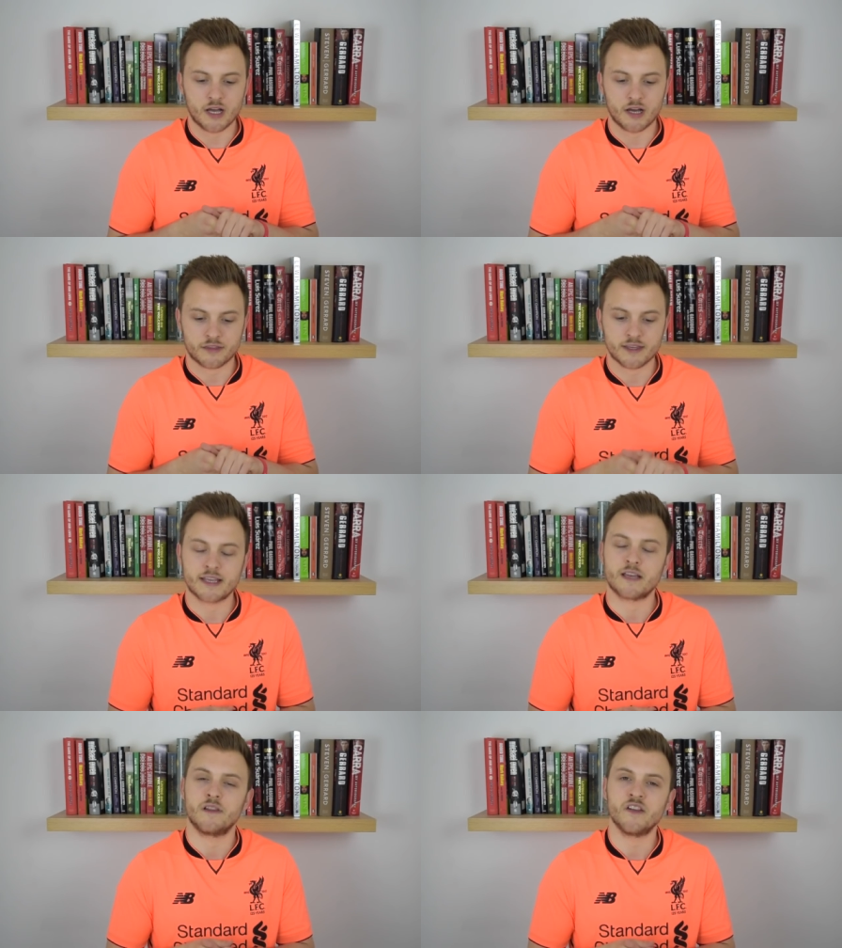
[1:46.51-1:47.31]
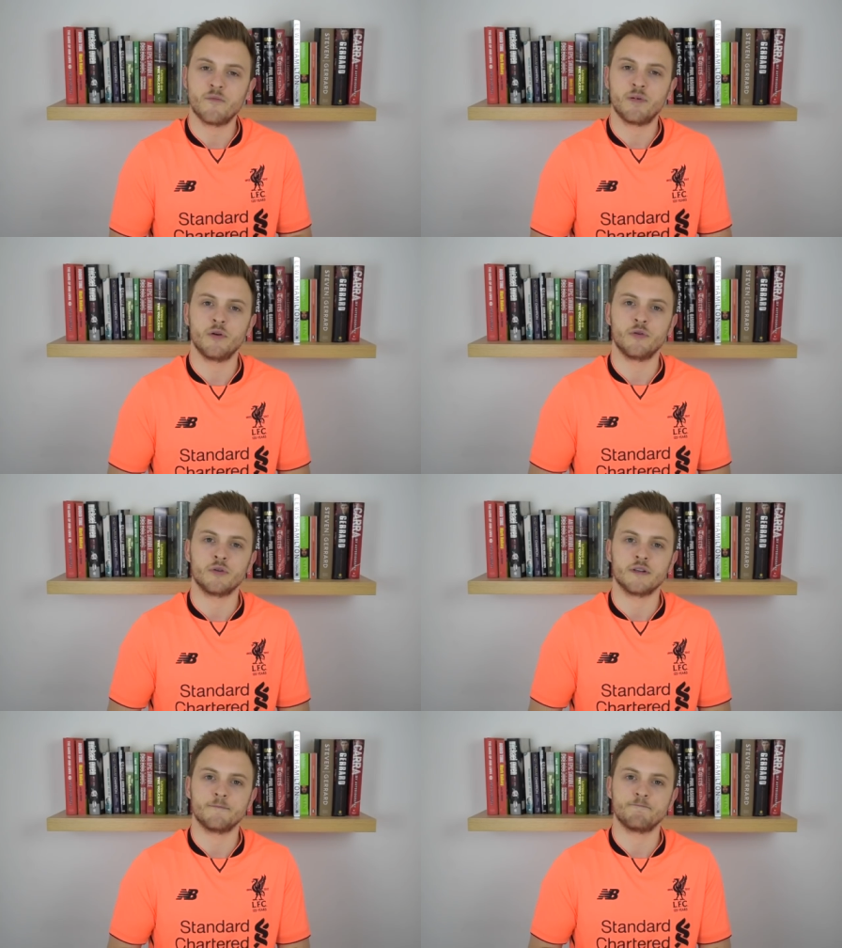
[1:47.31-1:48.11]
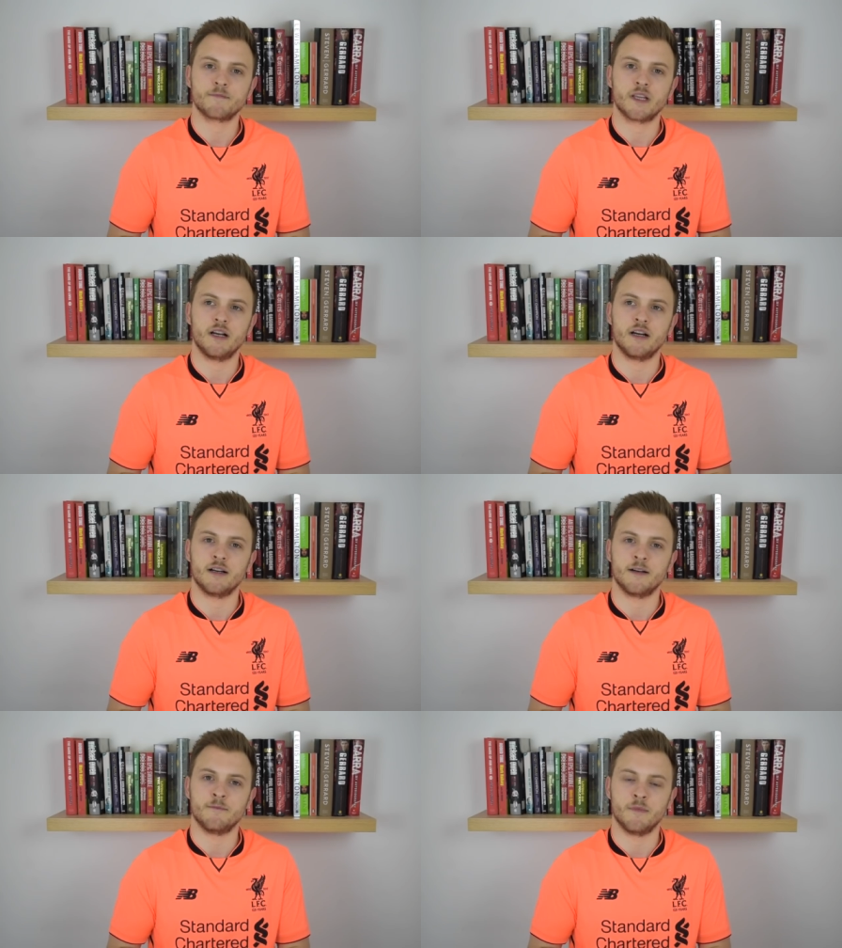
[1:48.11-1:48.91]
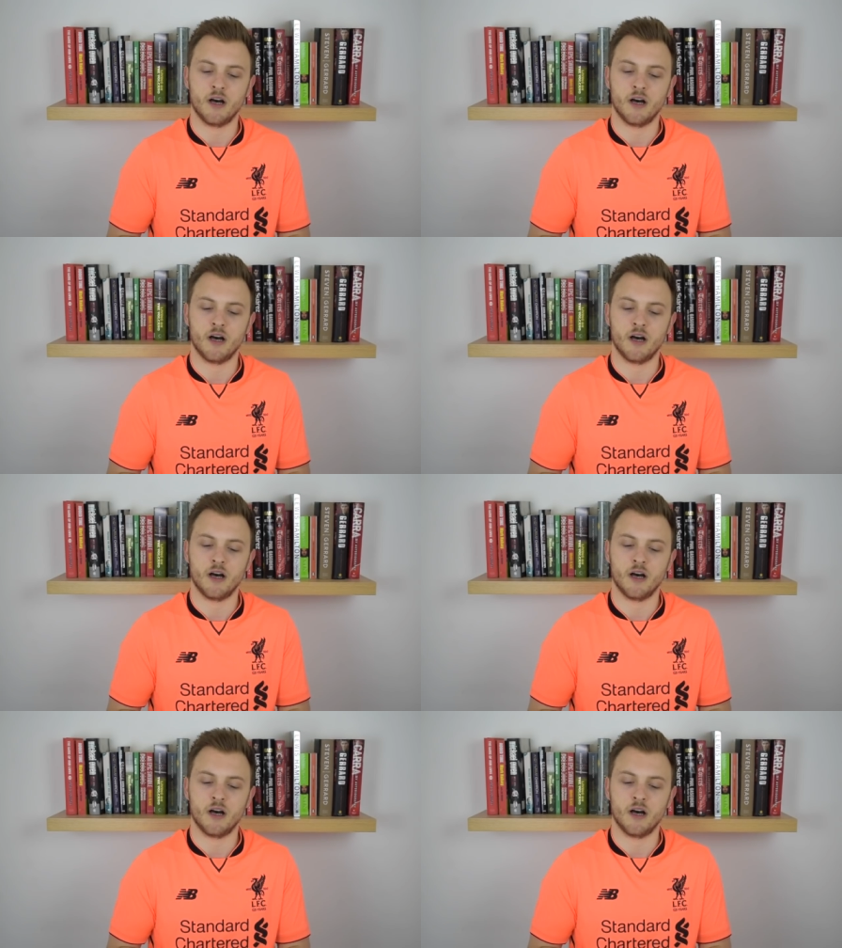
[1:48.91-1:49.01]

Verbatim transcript: I think if Liverpool um,